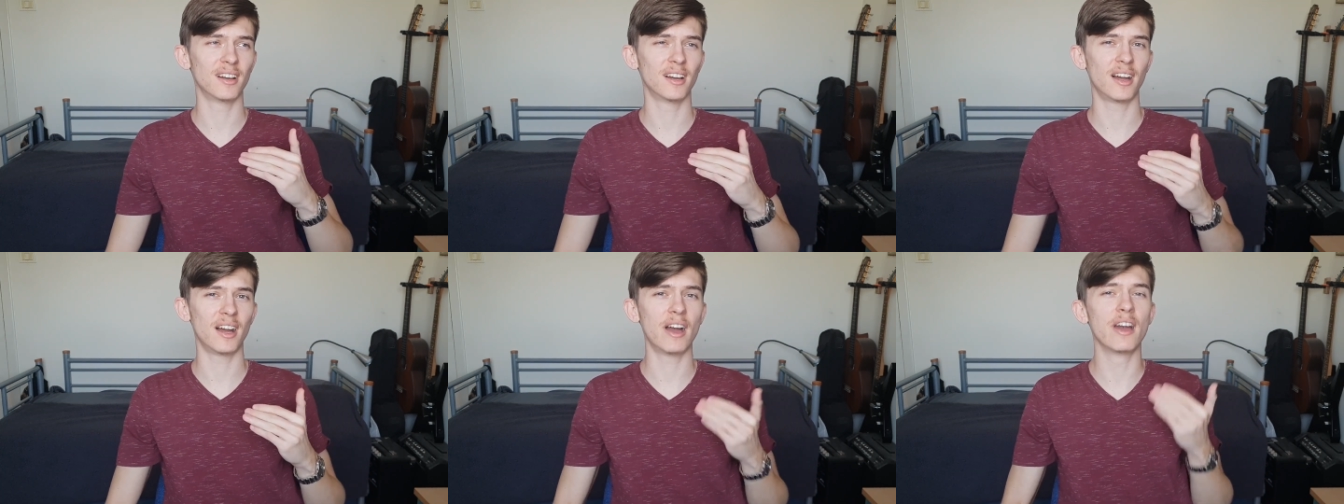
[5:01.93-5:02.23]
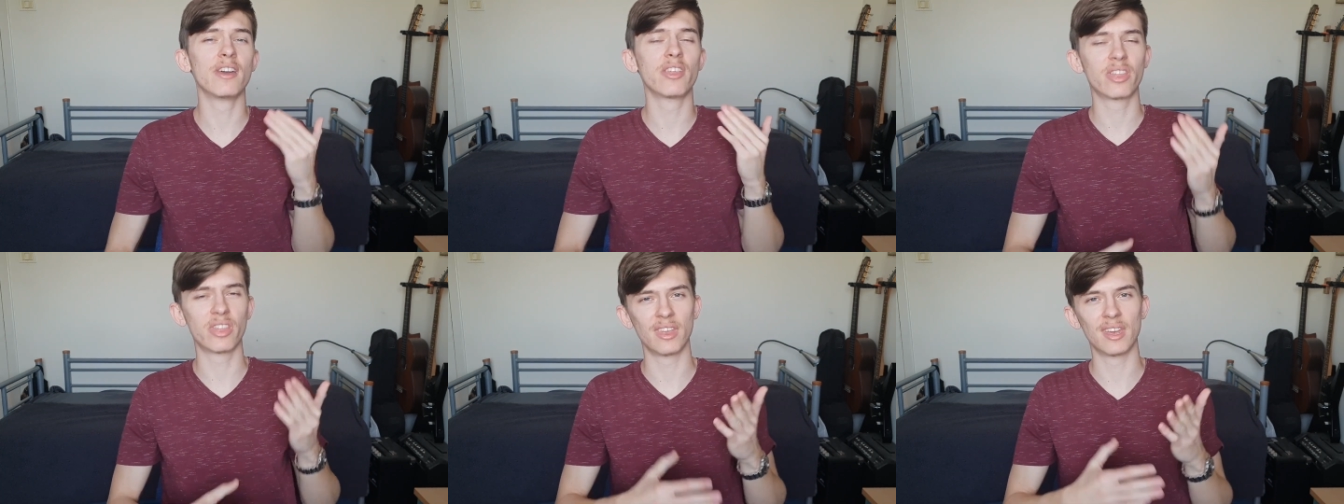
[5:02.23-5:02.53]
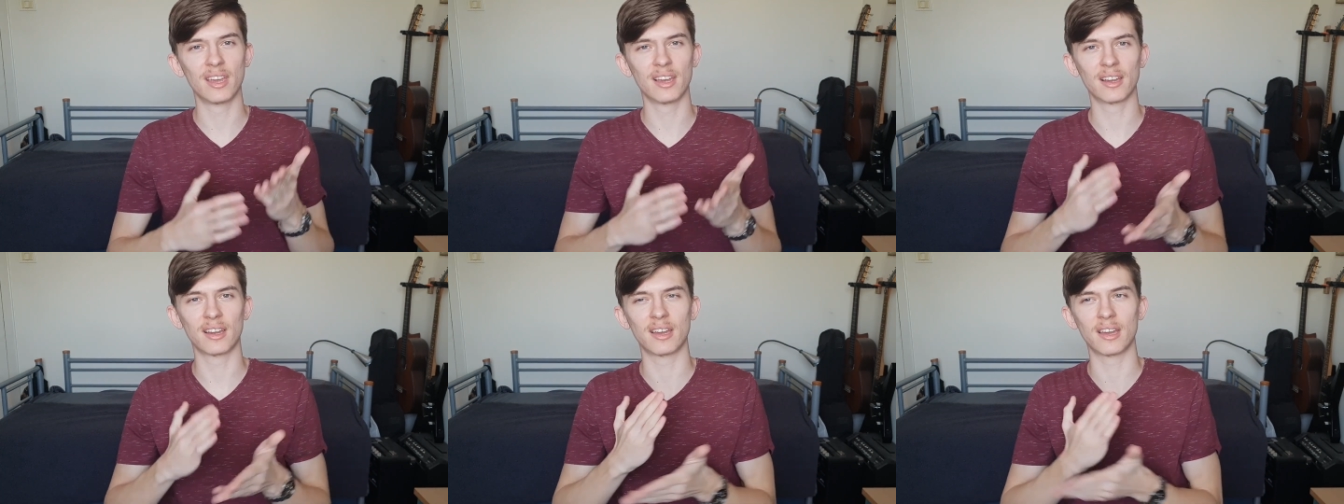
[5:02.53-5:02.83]
I
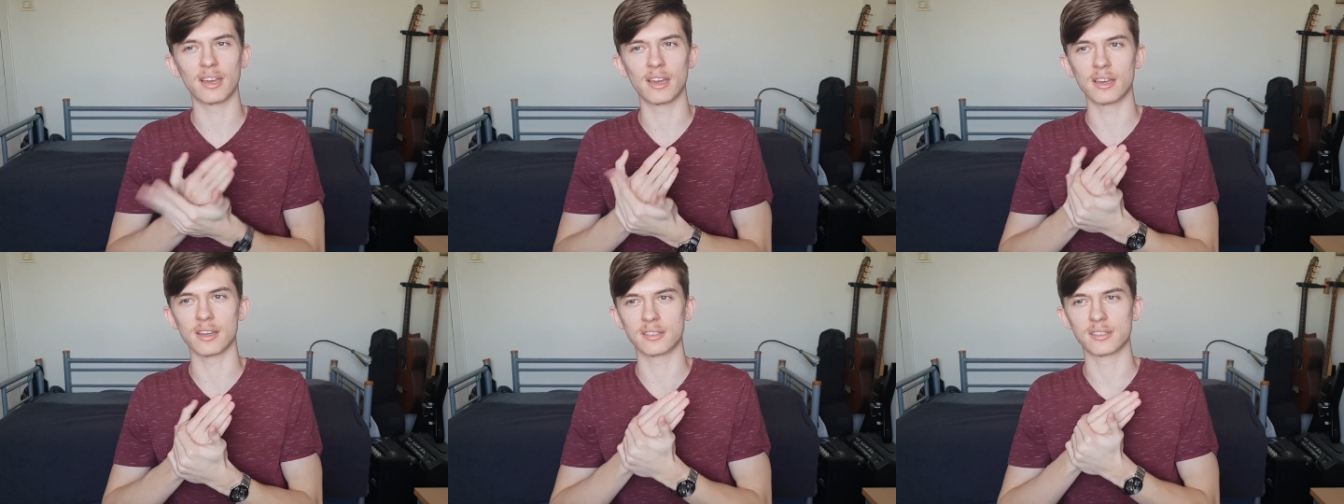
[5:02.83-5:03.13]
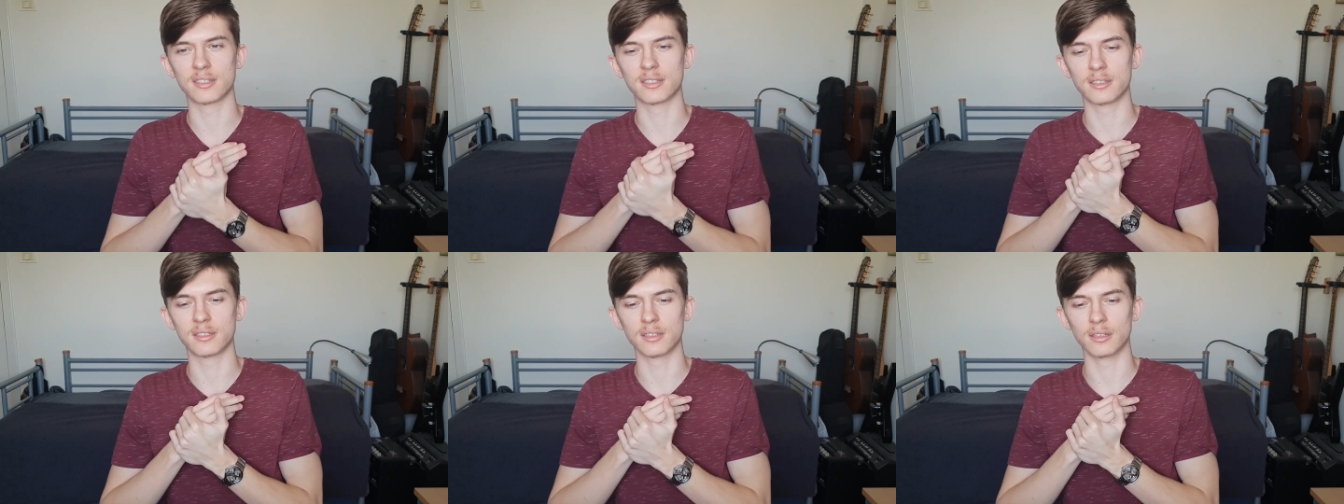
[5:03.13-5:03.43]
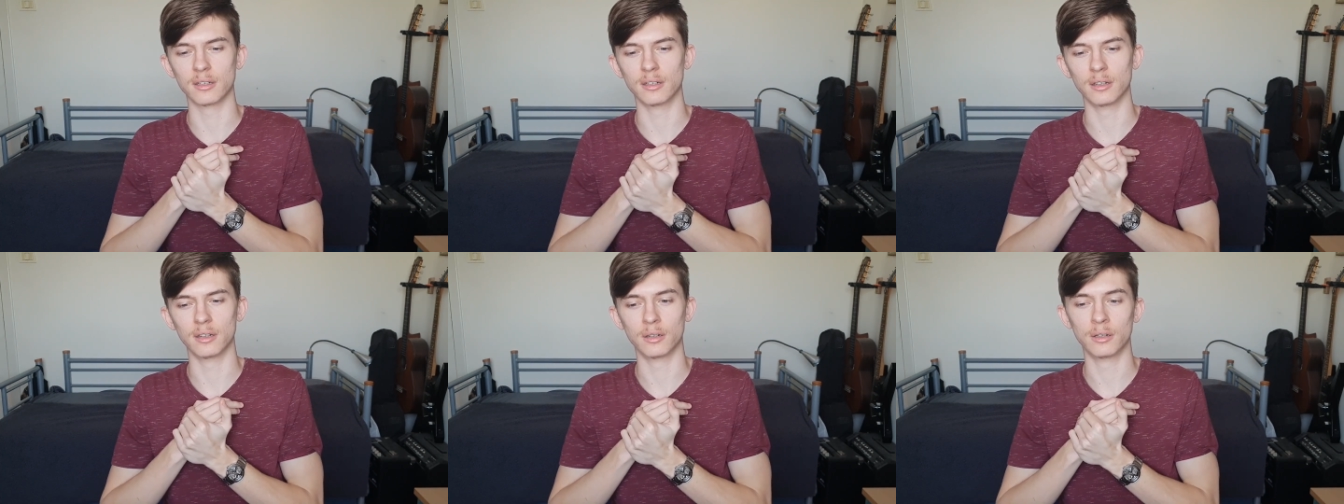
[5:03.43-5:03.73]
think it's
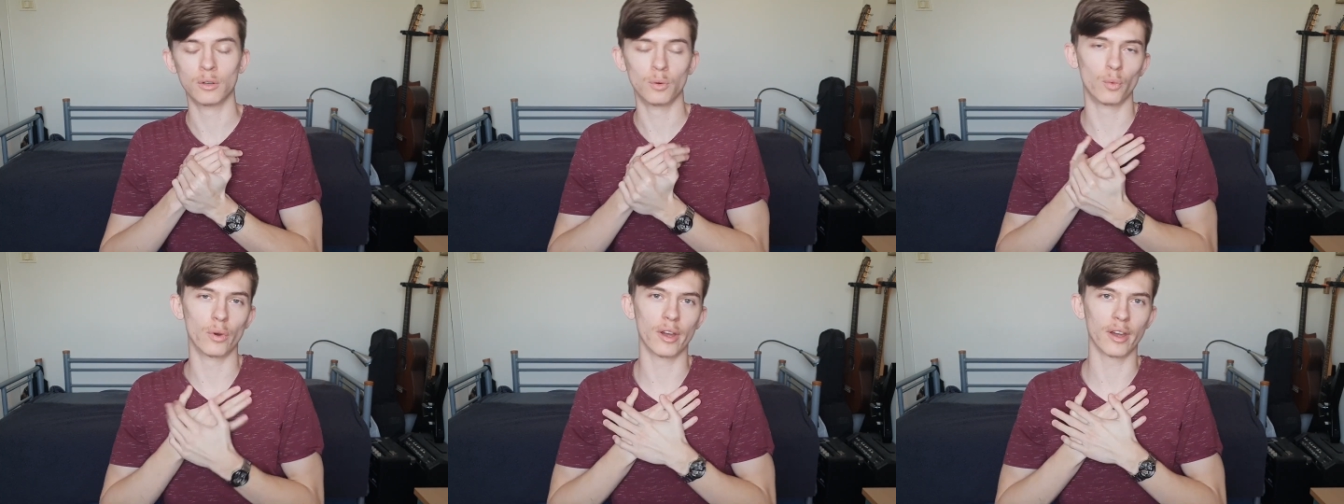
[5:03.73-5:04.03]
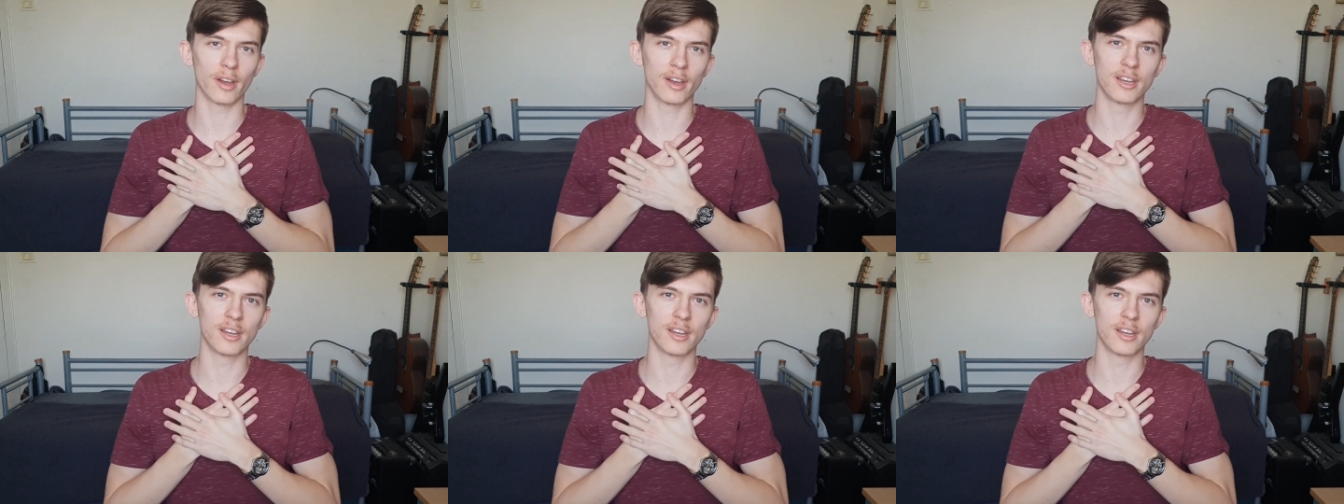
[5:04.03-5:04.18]
uh, well,